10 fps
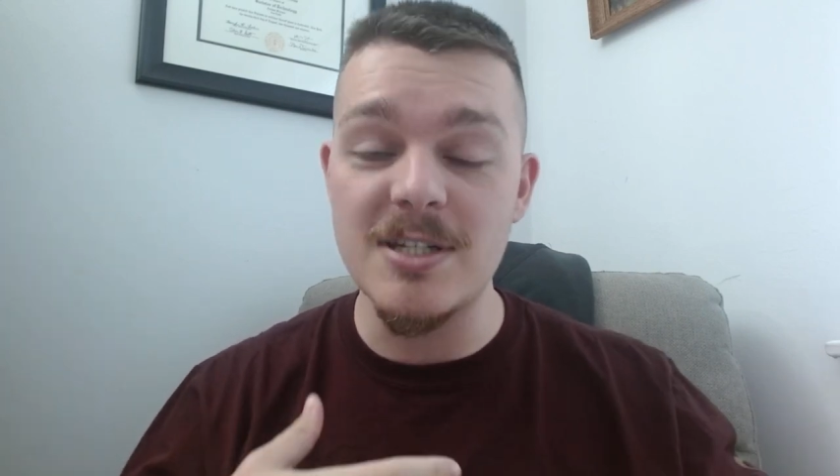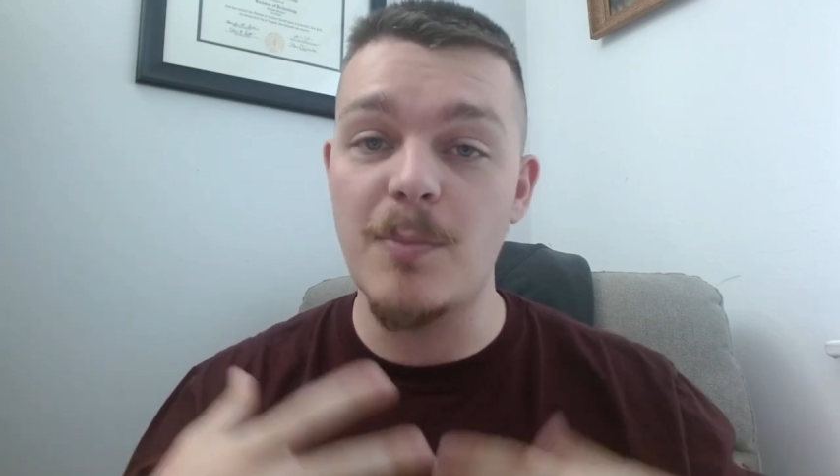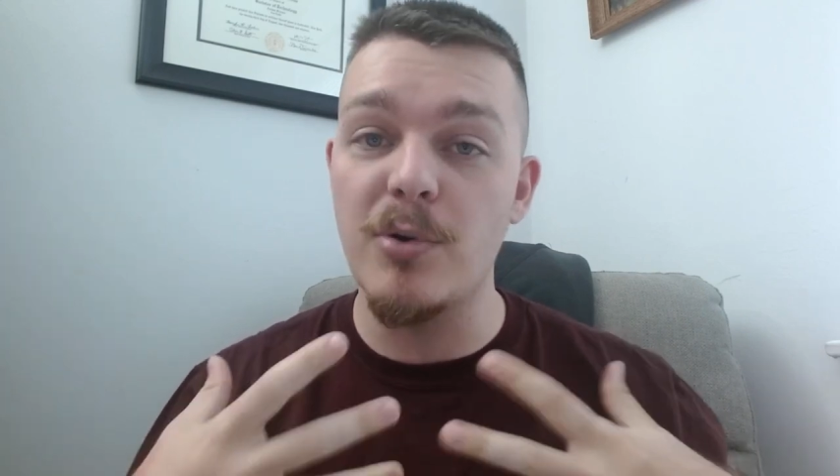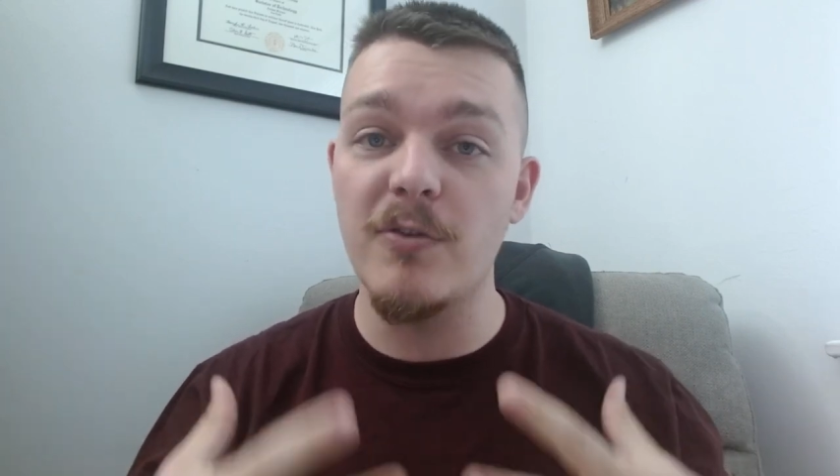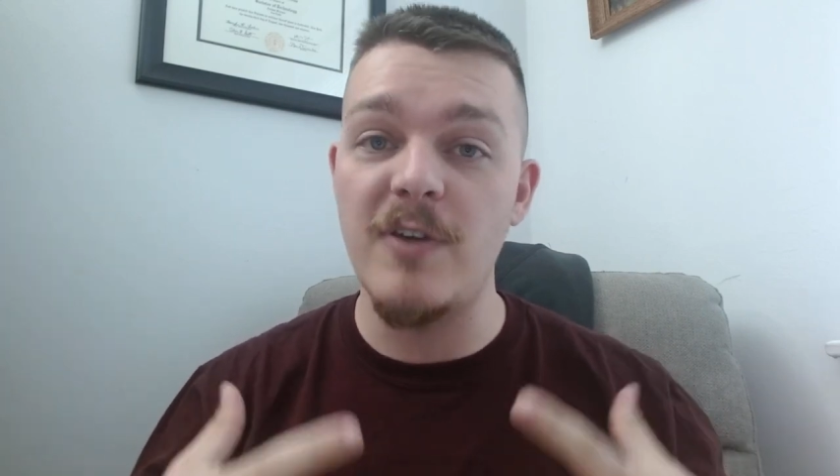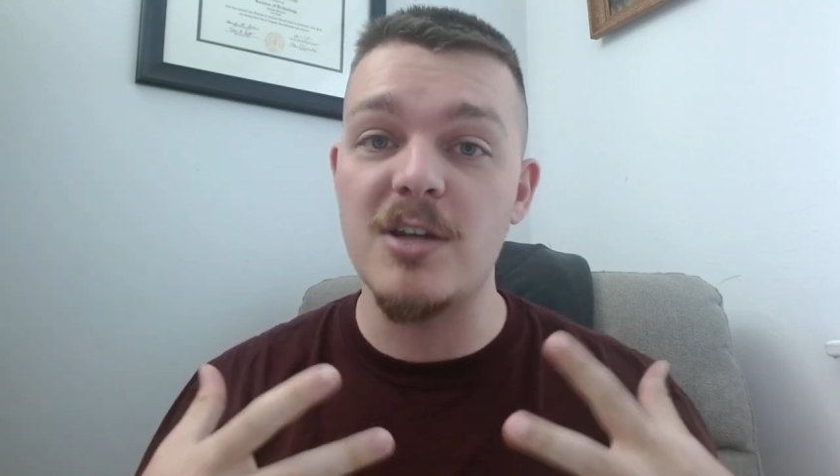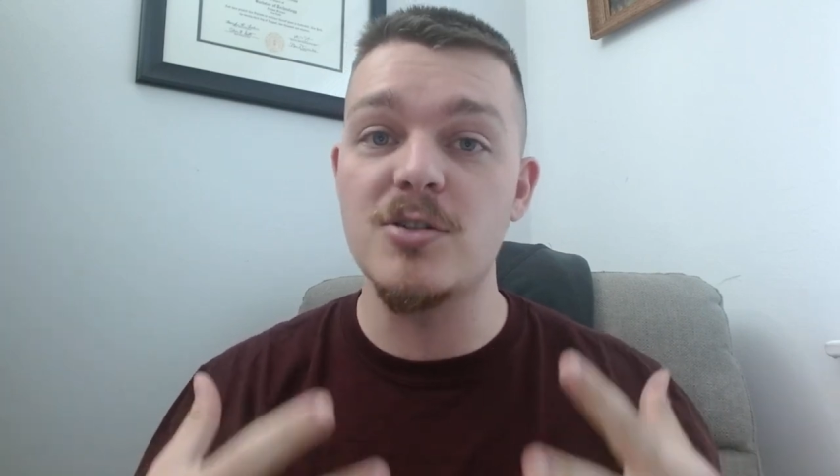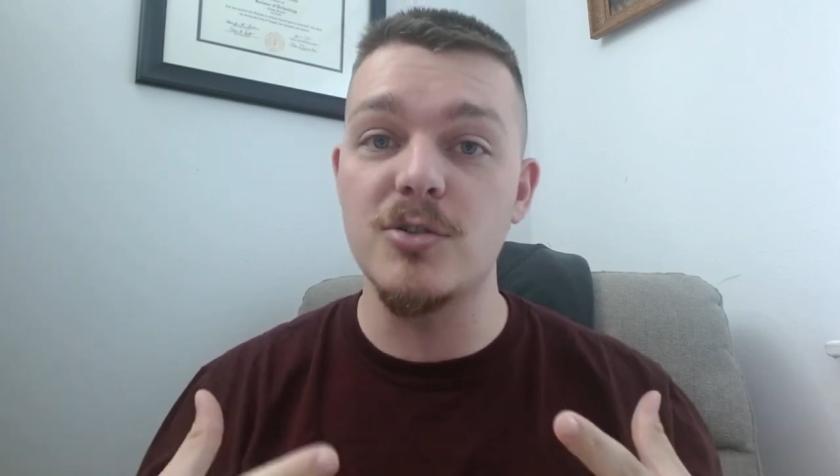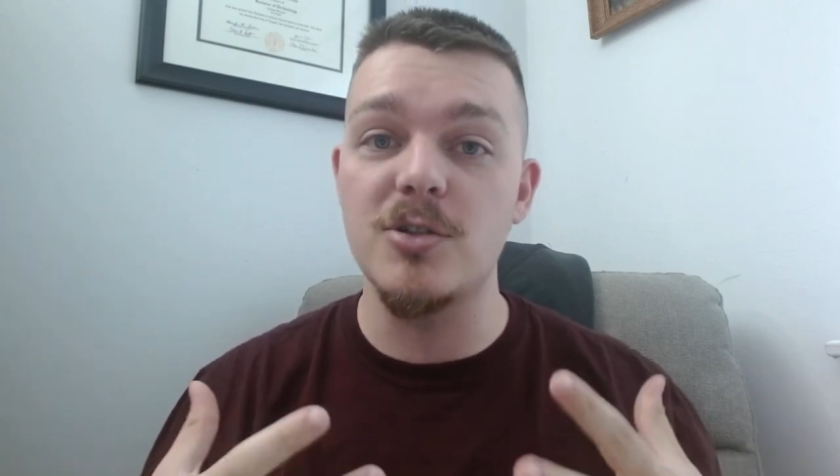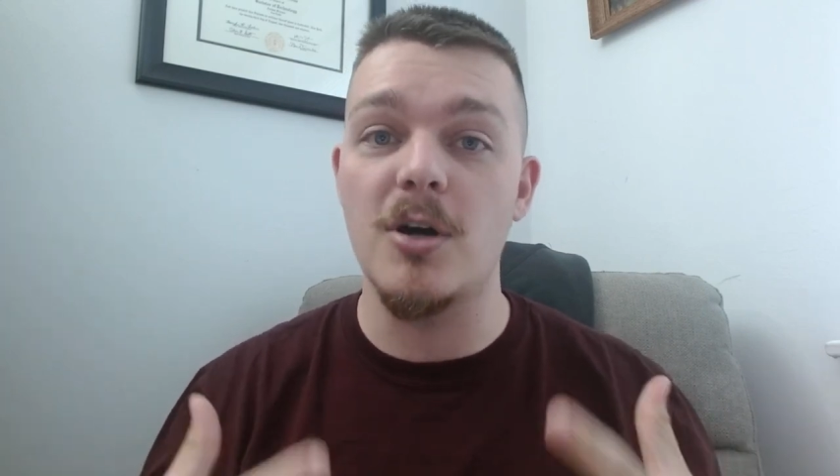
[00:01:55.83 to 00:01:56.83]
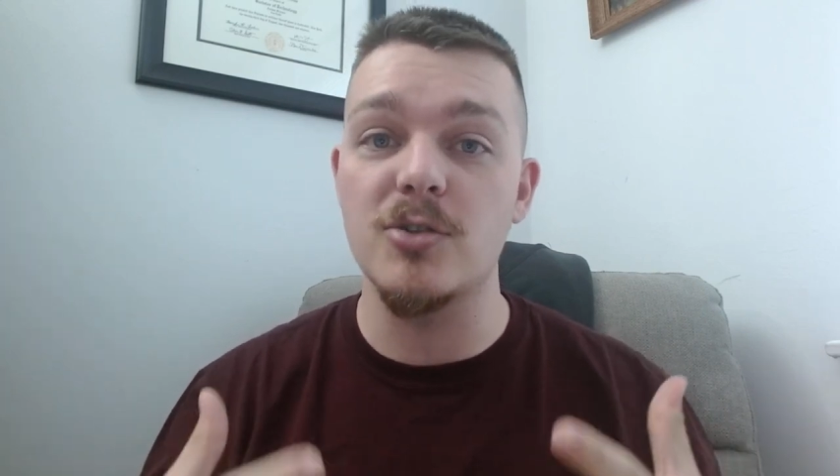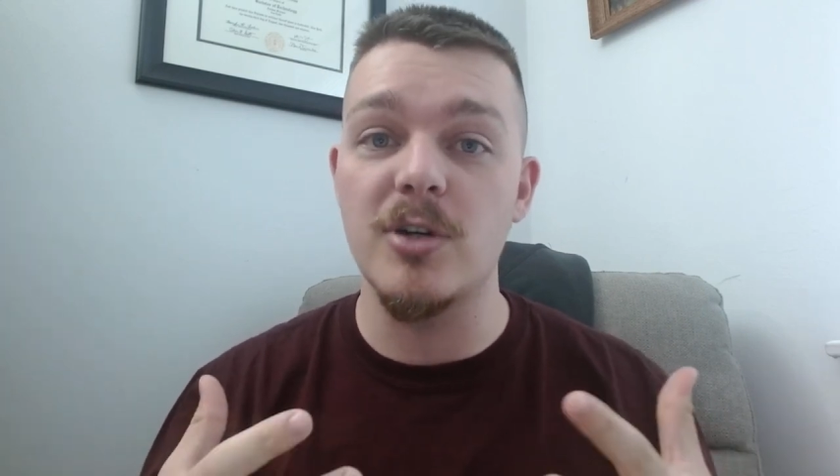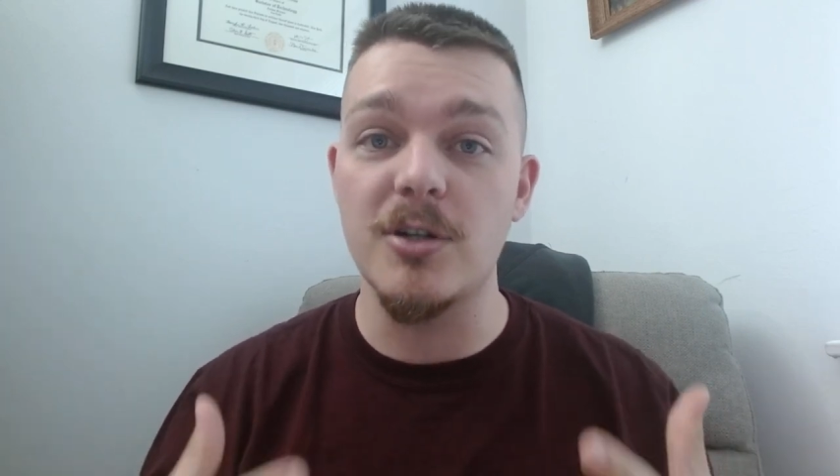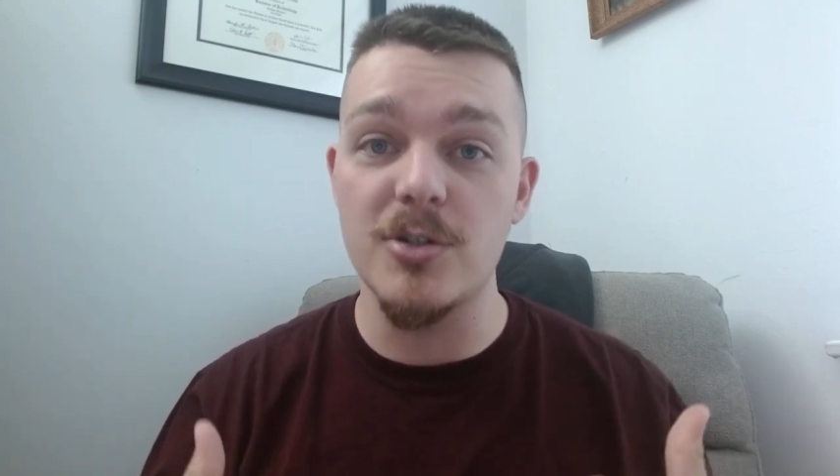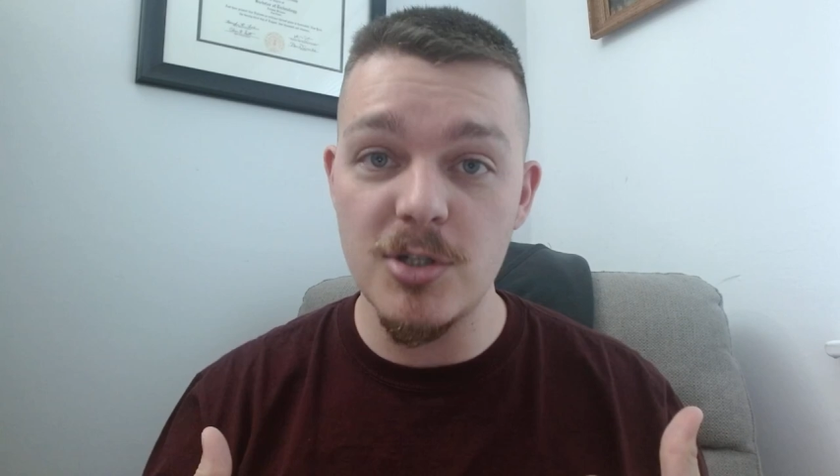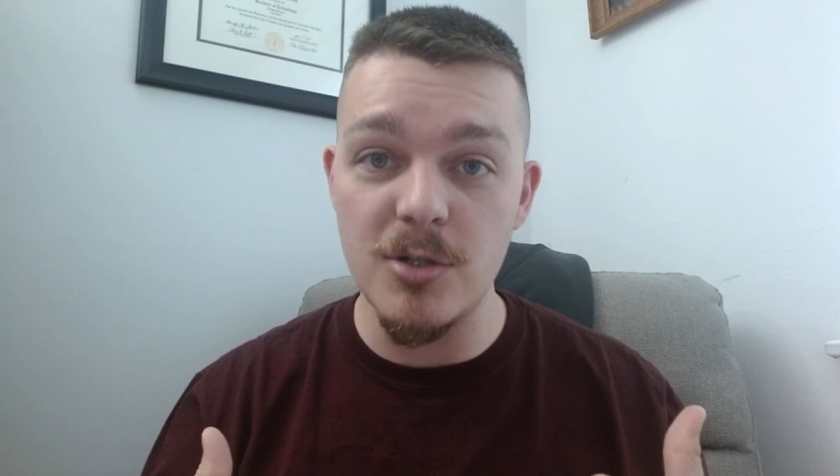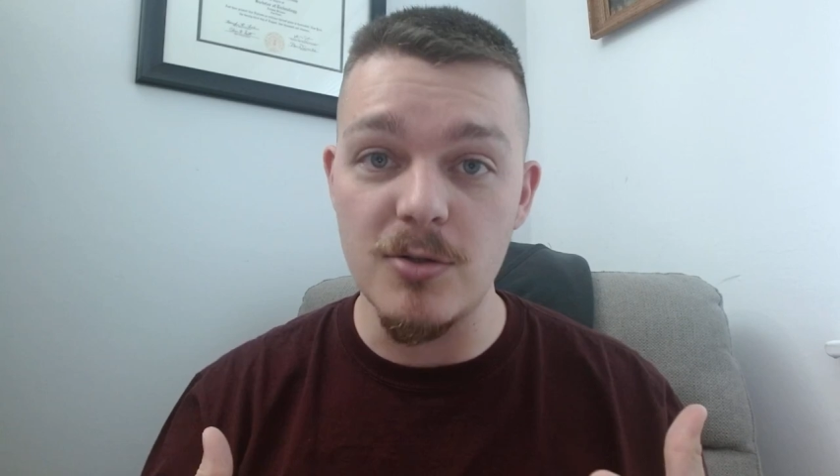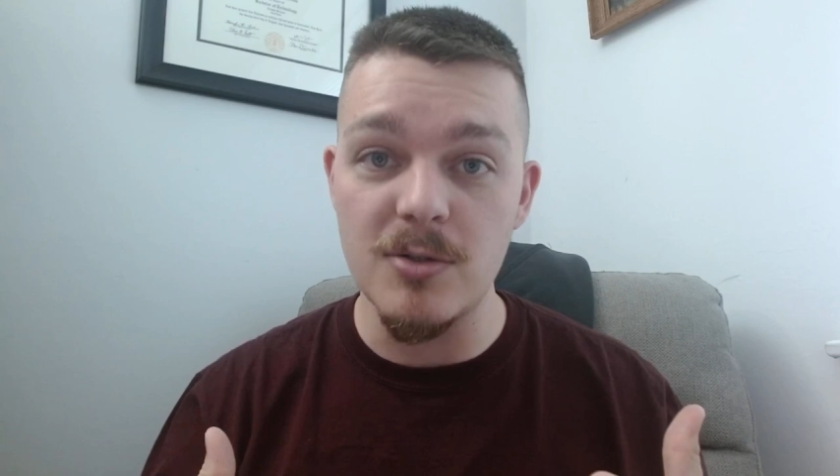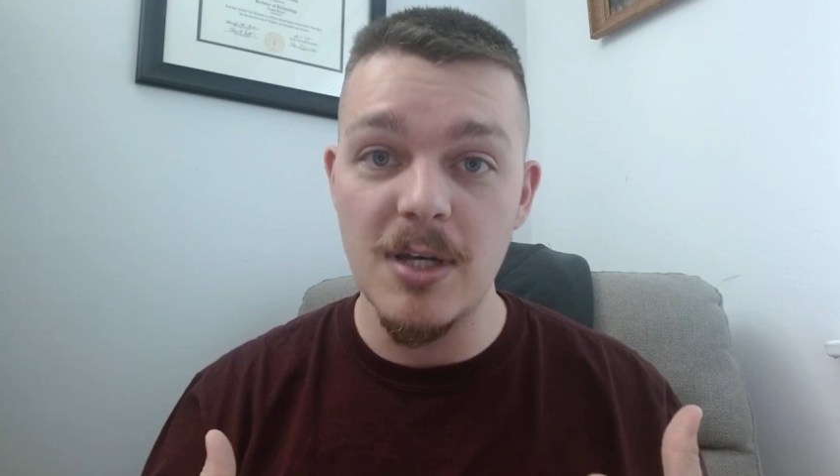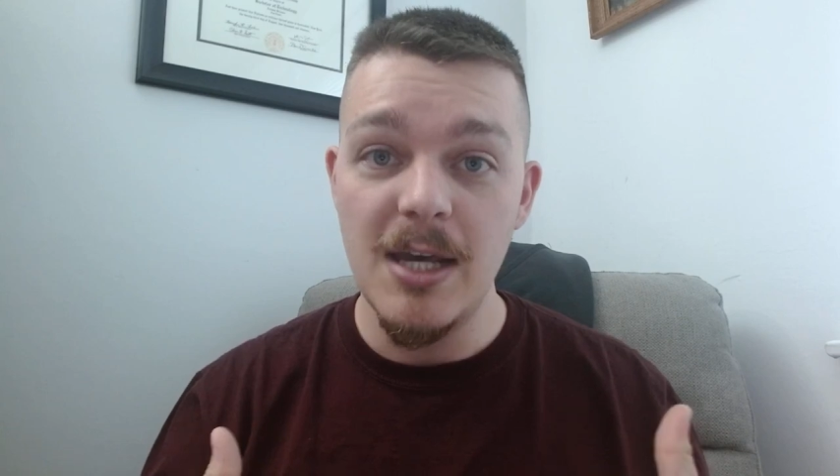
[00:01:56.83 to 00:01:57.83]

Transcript: that professional dog trainers use.